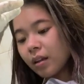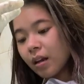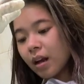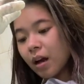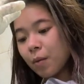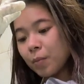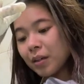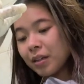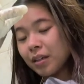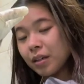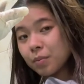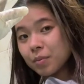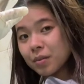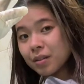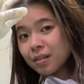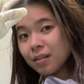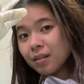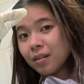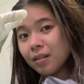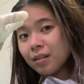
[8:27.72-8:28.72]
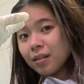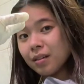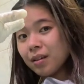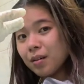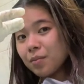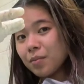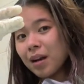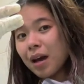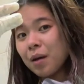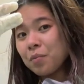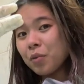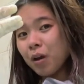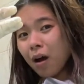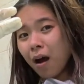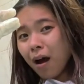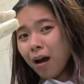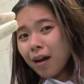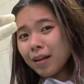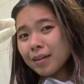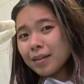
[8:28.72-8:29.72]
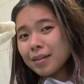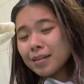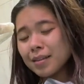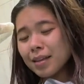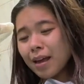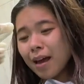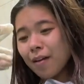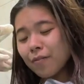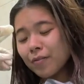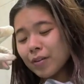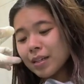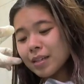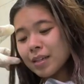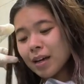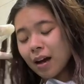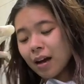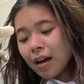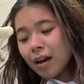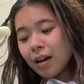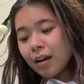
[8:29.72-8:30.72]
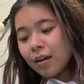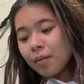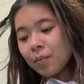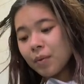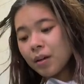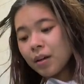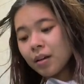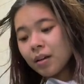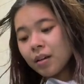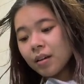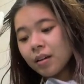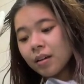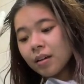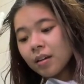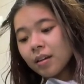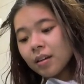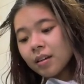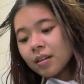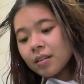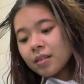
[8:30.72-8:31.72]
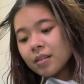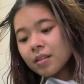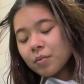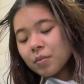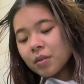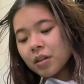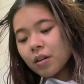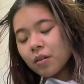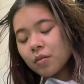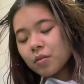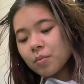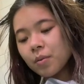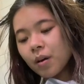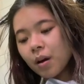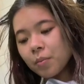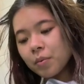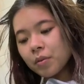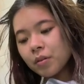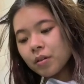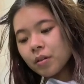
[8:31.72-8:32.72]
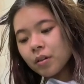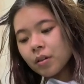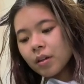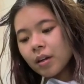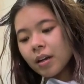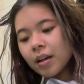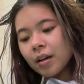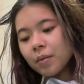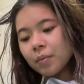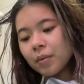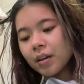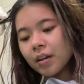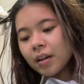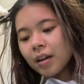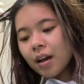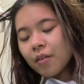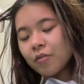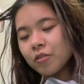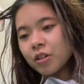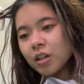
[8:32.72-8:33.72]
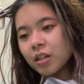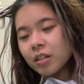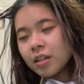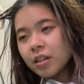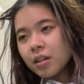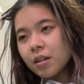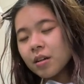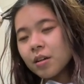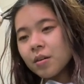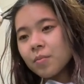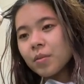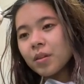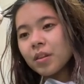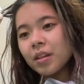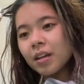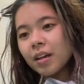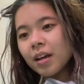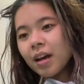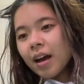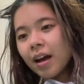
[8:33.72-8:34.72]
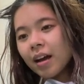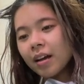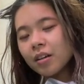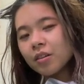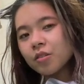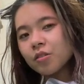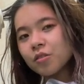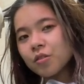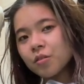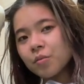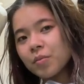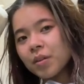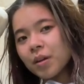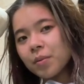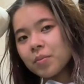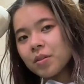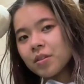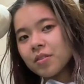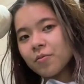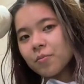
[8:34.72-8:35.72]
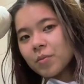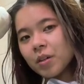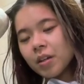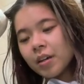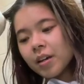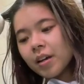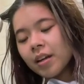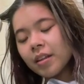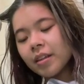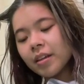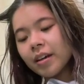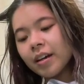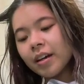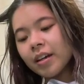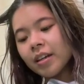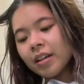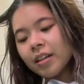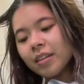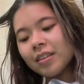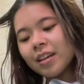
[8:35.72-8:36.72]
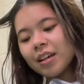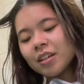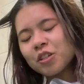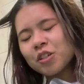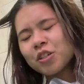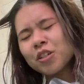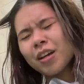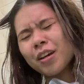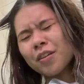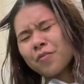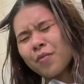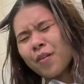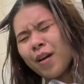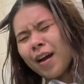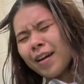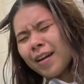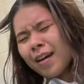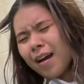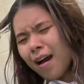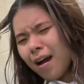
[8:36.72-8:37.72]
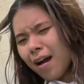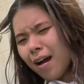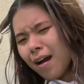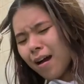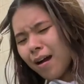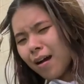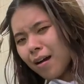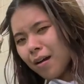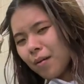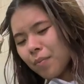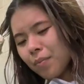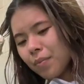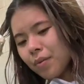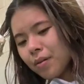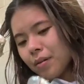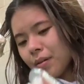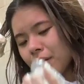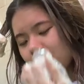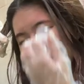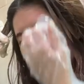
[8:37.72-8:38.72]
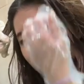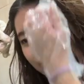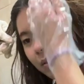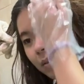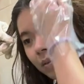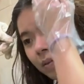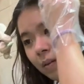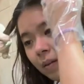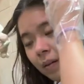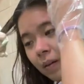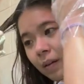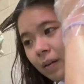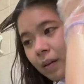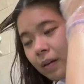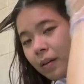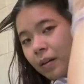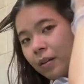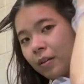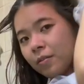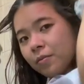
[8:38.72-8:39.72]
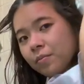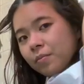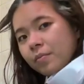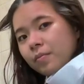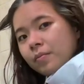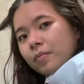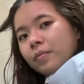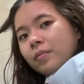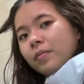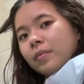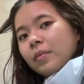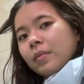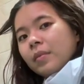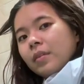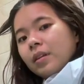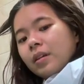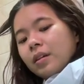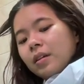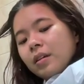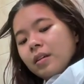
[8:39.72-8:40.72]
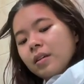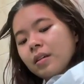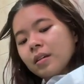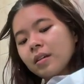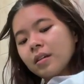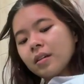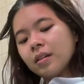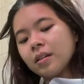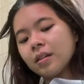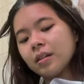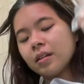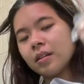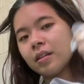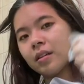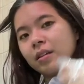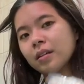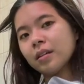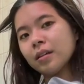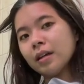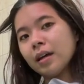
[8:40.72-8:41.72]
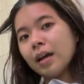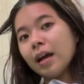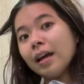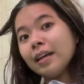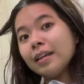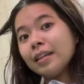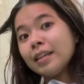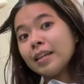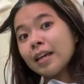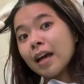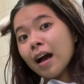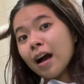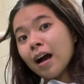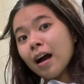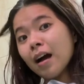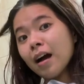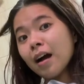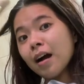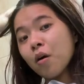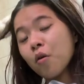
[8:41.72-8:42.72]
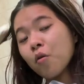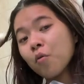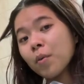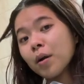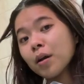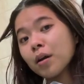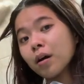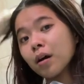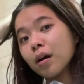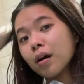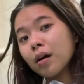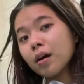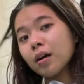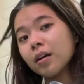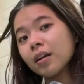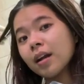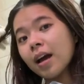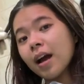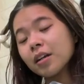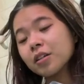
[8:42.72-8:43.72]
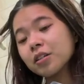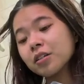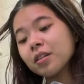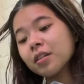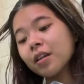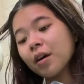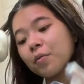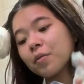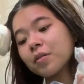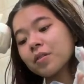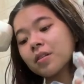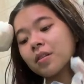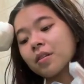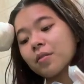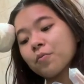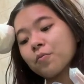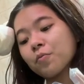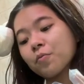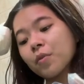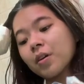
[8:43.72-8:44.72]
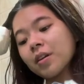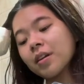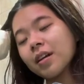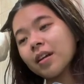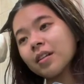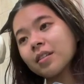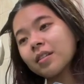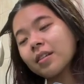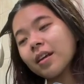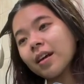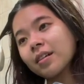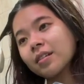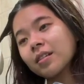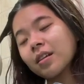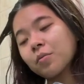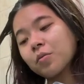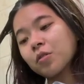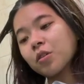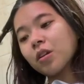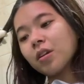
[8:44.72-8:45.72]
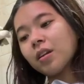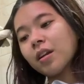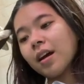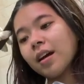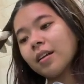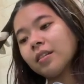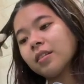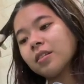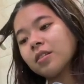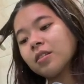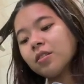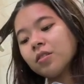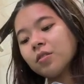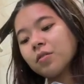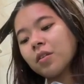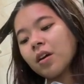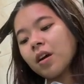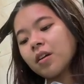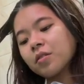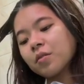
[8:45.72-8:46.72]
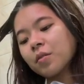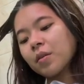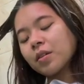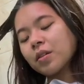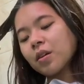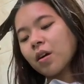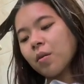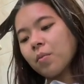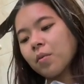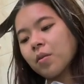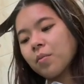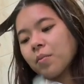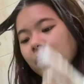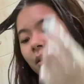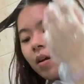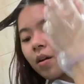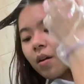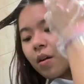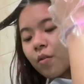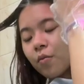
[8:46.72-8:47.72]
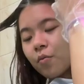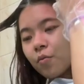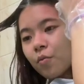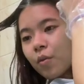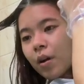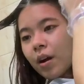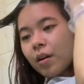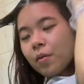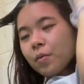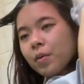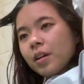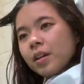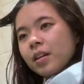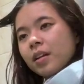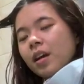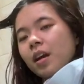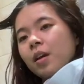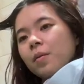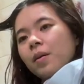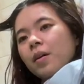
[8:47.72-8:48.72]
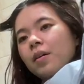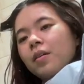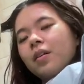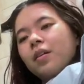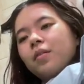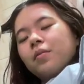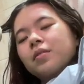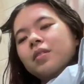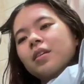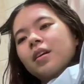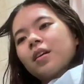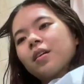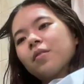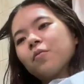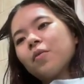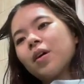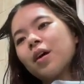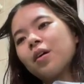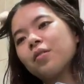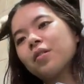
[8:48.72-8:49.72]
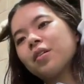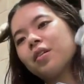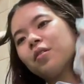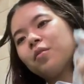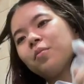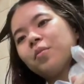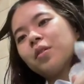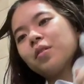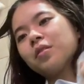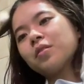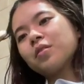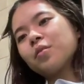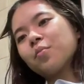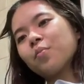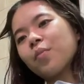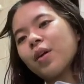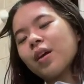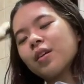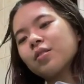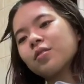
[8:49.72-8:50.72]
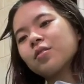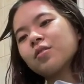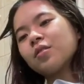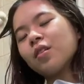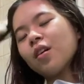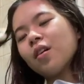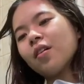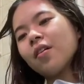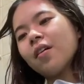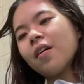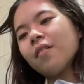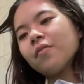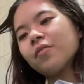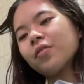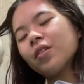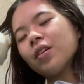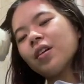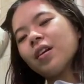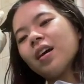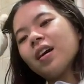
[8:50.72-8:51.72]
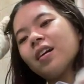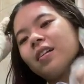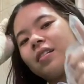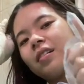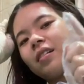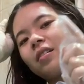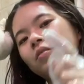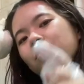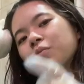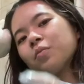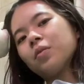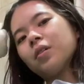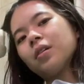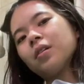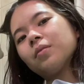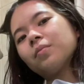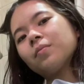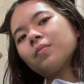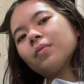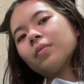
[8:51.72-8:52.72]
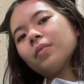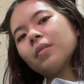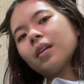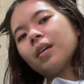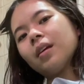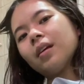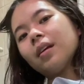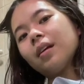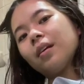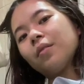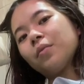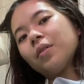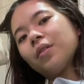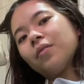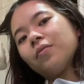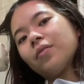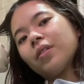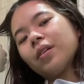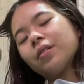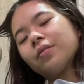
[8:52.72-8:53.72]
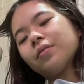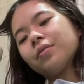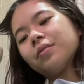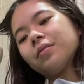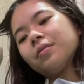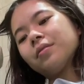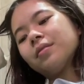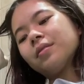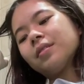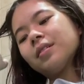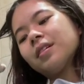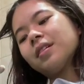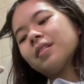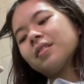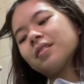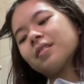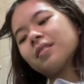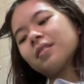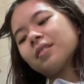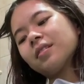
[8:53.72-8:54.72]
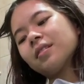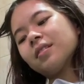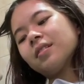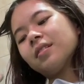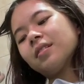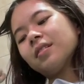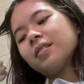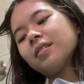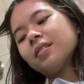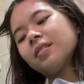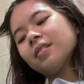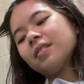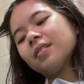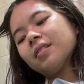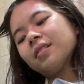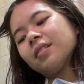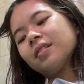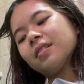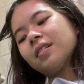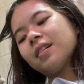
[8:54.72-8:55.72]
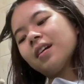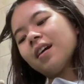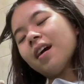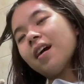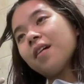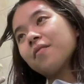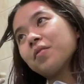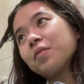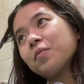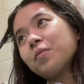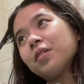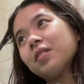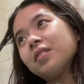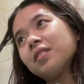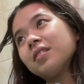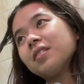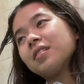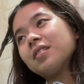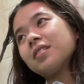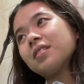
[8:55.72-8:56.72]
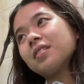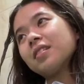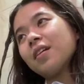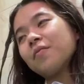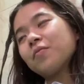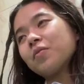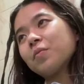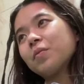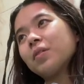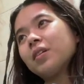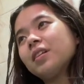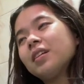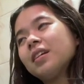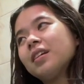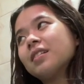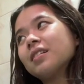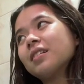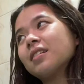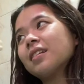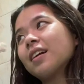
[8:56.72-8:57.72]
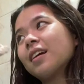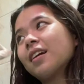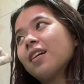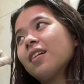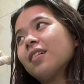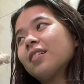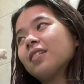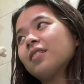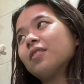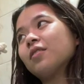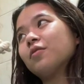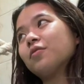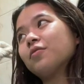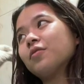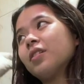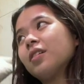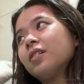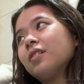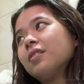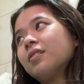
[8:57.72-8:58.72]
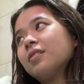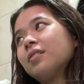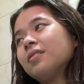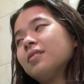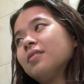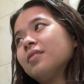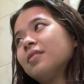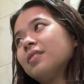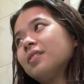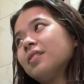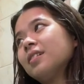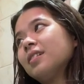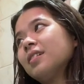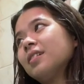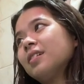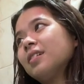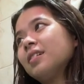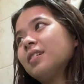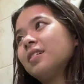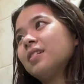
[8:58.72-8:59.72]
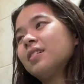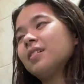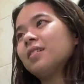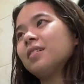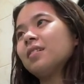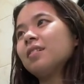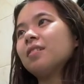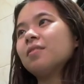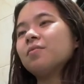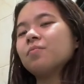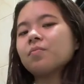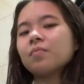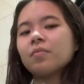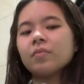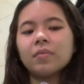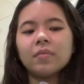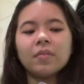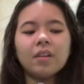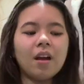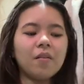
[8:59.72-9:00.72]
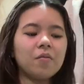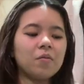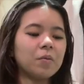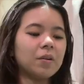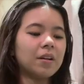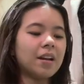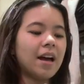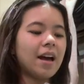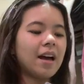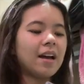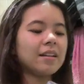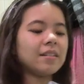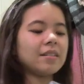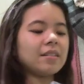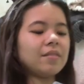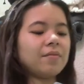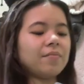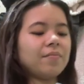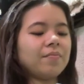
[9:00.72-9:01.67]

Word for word: I'm a yipster, but I'm not because every time something goes popular and I'm like I reject it, but then I consume that piece of media and then I eat that shit right up. You're on a community nominated, like Kill Bill. Yeah, oh my god. Actually, that was the one ex exception. I listened to the SOS album right when it came out, and I was like, wow, Kill Bill is the best song ever. And guess what? It went viral because everyone's everyone needs a psychotic girlfriend. Needs. Everyone has.